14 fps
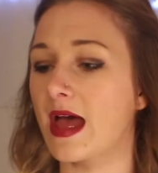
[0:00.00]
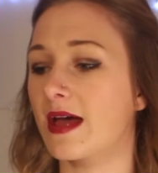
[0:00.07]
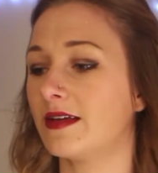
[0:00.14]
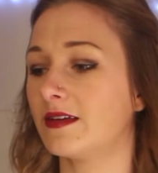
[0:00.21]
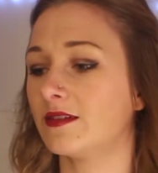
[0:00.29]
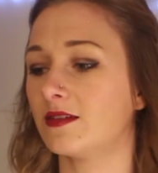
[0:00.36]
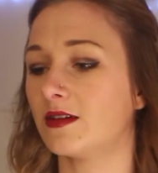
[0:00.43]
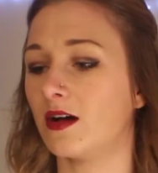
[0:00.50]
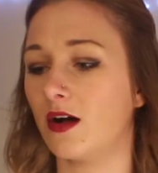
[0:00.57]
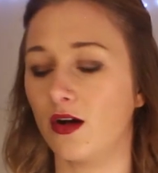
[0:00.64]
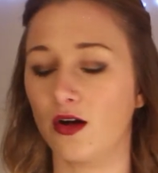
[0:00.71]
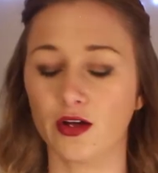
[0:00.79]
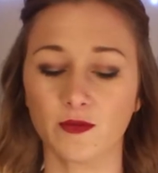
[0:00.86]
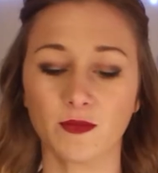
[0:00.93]
and
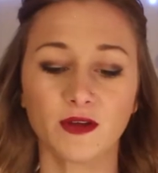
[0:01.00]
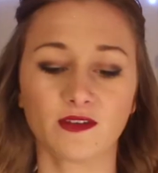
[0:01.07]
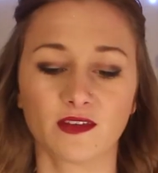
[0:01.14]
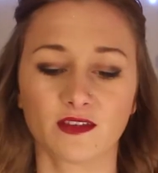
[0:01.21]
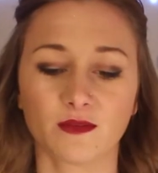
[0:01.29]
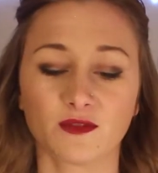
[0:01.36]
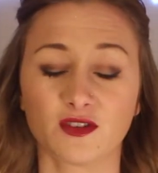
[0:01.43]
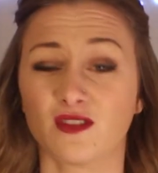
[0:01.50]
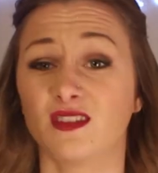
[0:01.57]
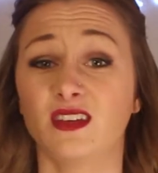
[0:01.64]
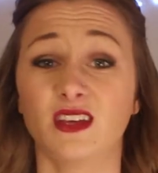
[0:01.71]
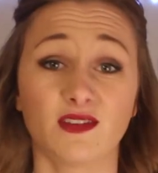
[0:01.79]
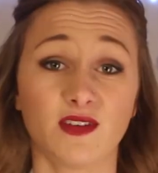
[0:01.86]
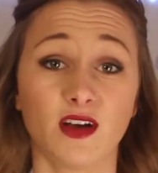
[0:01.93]
our immune systems just
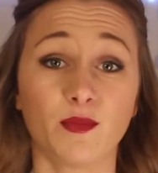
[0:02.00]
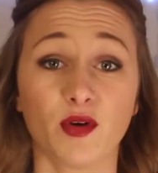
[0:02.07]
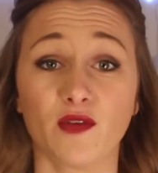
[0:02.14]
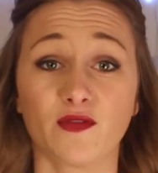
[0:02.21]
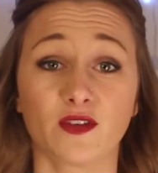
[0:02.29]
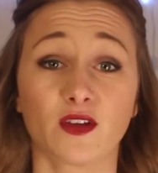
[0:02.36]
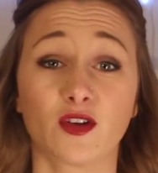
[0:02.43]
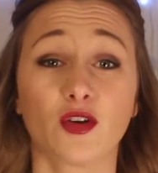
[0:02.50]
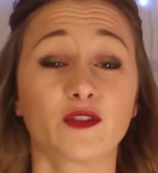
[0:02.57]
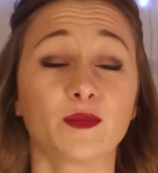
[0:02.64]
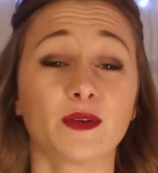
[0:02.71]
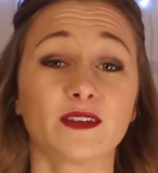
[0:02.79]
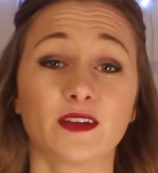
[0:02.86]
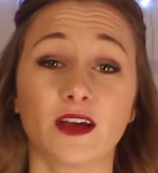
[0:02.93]
give up after
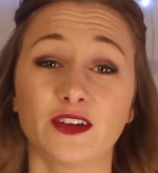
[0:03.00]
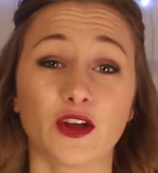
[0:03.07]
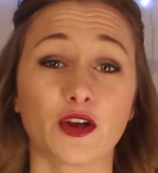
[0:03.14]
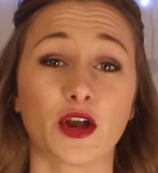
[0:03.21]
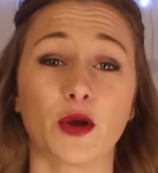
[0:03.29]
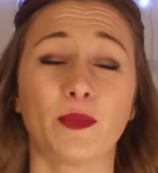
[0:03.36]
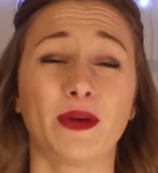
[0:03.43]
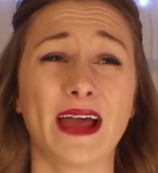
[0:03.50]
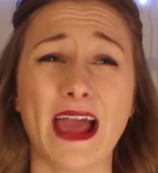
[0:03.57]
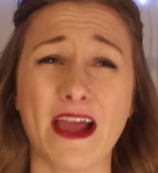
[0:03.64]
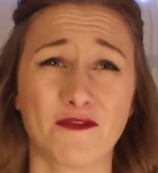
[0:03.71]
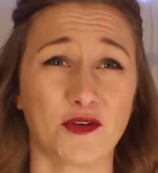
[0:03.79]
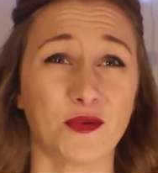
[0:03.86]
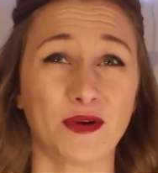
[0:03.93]
Christmas, I don't know, but
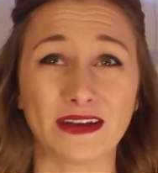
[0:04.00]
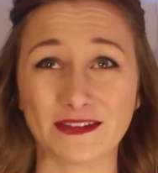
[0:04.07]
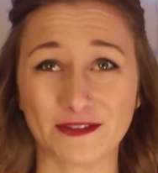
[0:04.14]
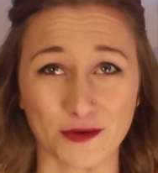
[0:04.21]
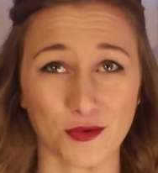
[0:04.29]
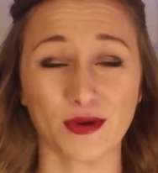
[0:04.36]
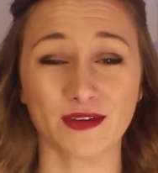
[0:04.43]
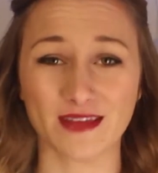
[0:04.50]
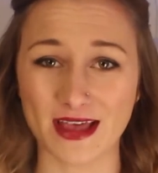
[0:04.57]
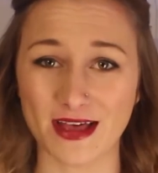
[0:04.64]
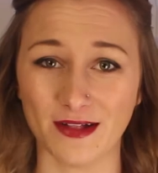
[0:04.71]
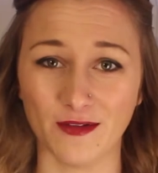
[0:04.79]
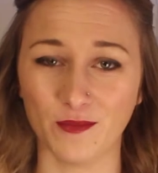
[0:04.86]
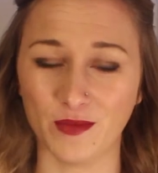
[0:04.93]
everyone is always
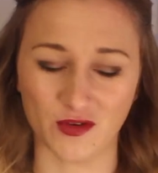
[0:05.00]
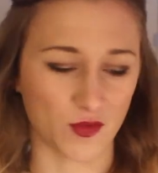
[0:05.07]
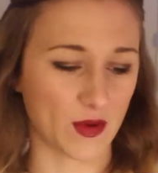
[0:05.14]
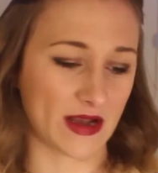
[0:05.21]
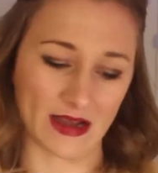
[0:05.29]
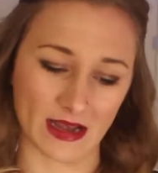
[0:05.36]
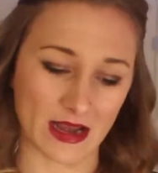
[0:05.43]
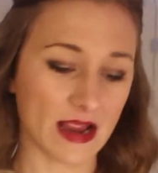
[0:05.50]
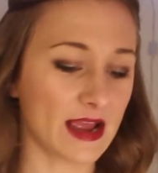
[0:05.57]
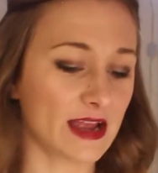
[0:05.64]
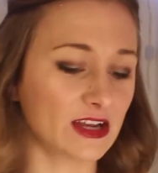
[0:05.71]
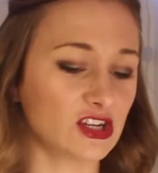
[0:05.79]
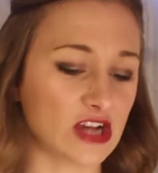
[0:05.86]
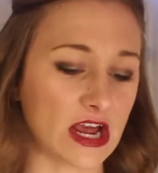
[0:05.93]
ill between
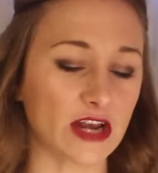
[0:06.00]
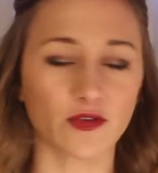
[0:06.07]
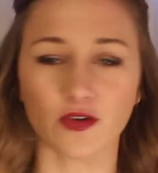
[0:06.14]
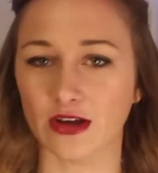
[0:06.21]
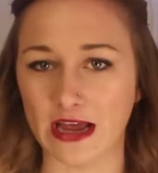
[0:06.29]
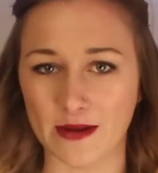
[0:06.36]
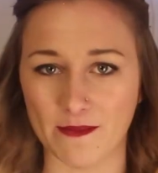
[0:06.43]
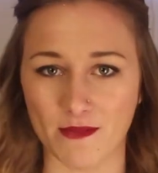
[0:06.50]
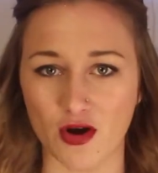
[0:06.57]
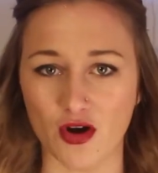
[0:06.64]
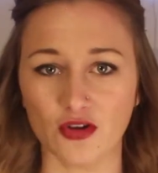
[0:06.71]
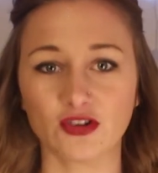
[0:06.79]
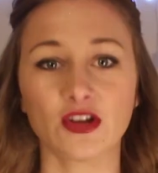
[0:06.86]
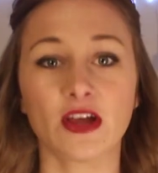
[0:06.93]
January and
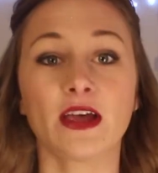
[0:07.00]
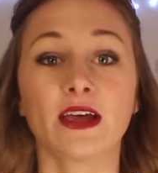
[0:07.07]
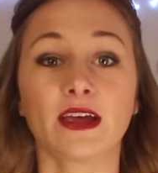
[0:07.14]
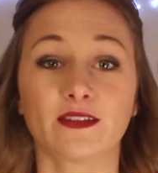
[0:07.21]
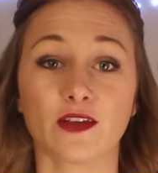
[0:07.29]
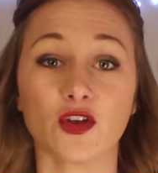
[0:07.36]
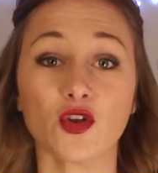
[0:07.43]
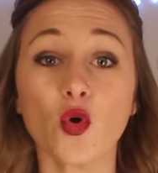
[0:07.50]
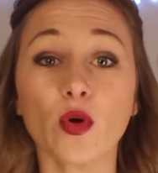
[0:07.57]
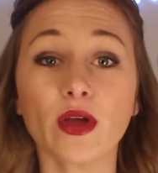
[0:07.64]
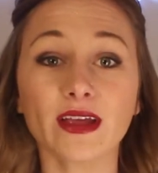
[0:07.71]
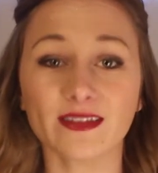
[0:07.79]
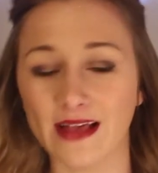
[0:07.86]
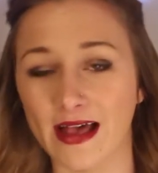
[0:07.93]
March. It's
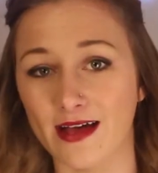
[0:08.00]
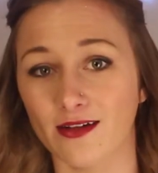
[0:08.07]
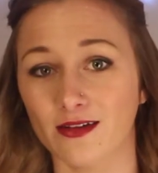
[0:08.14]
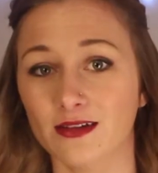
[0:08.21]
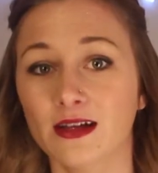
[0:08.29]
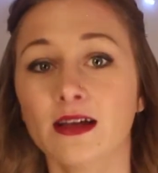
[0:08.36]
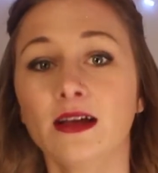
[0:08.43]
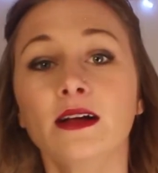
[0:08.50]
annoying as hell,